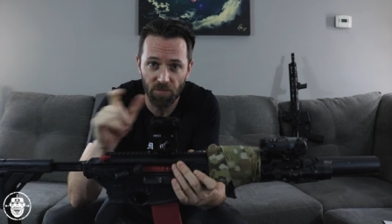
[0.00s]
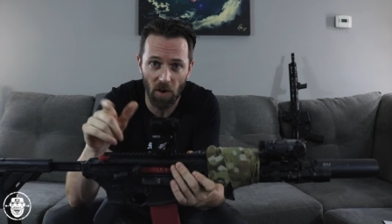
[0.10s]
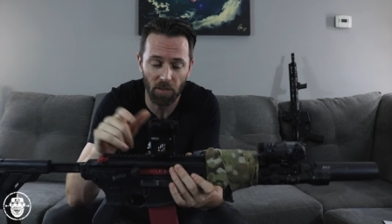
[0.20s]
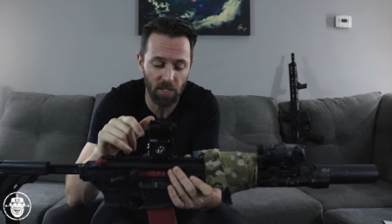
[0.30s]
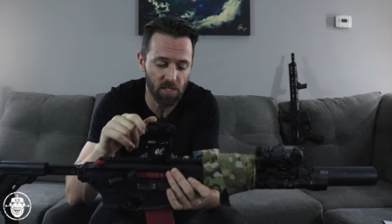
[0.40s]
of
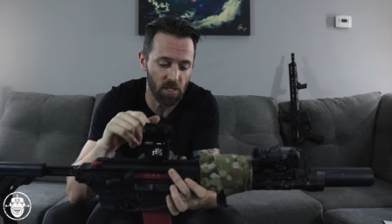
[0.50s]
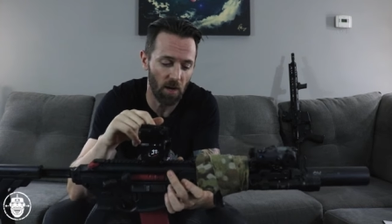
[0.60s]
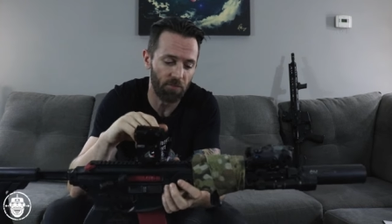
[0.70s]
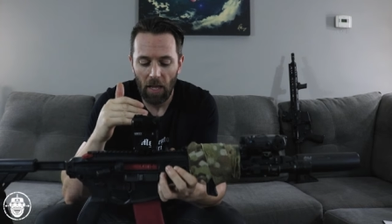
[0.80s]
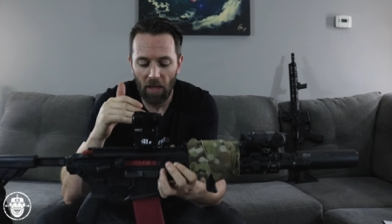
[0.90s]
all this
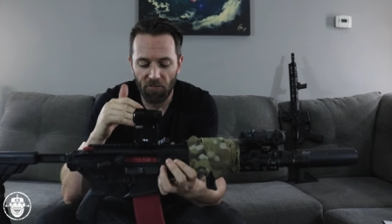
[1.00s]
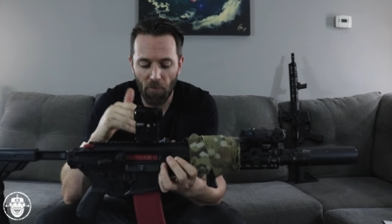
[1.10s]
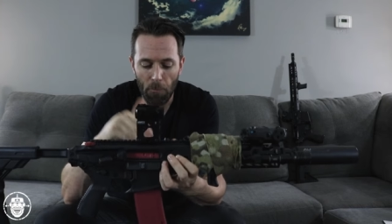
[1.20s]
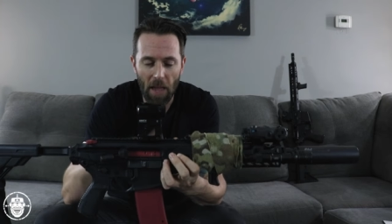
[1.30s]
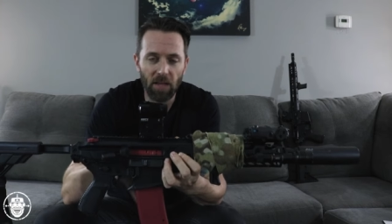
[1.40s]
stuff.
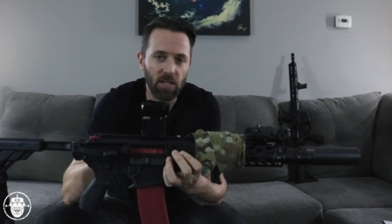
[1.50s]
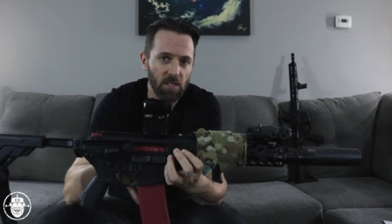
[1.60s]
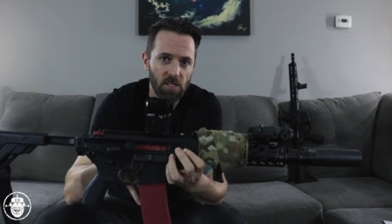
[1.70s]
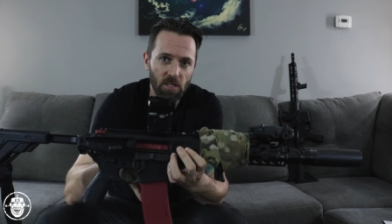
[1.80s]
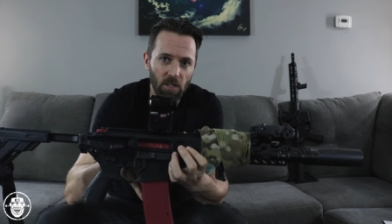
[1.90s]
If
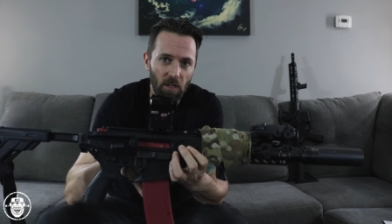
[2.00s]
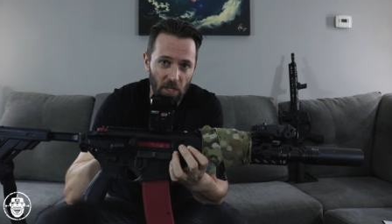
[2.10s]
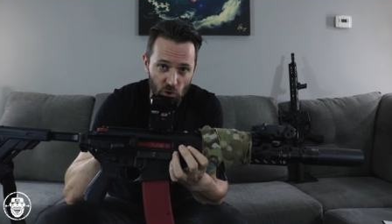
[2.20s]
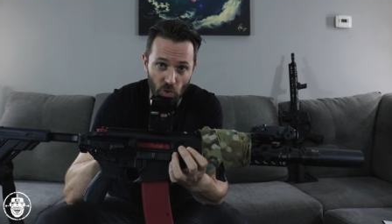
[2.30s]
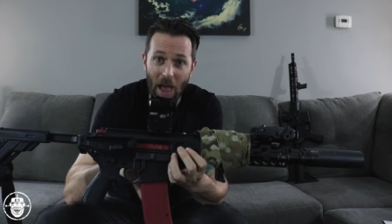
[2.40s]
Mantis
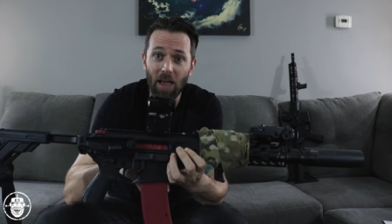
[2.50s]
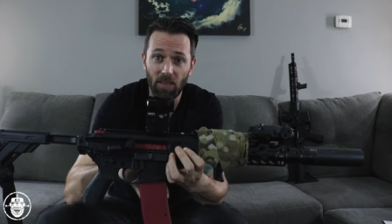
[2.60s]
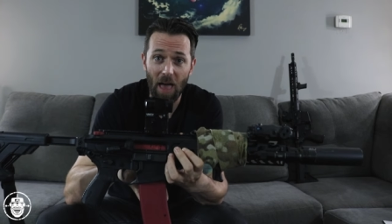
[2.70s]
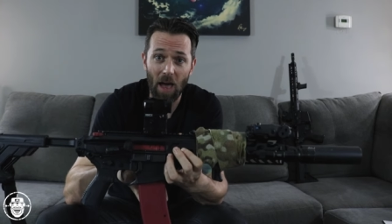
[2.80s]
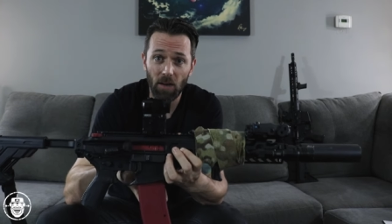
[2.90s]
can track
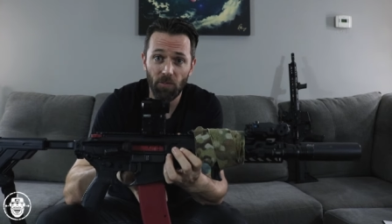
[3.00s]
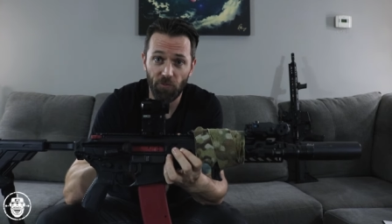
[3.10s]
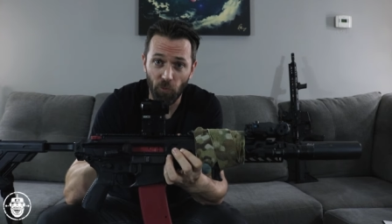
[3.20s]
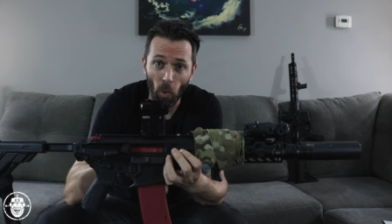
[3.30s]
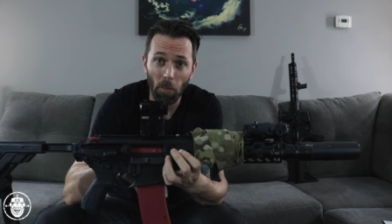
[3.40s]
that
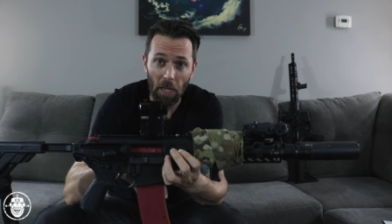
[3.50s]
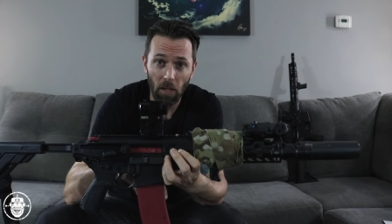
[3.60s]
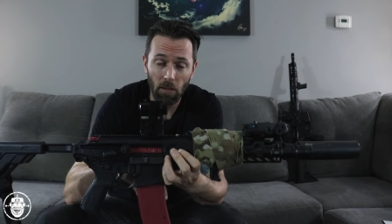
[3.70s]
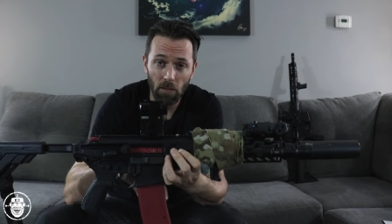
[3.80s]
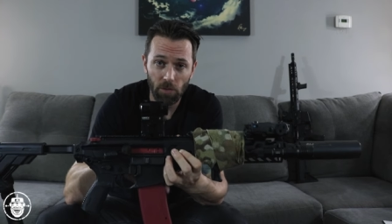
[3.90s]
for me,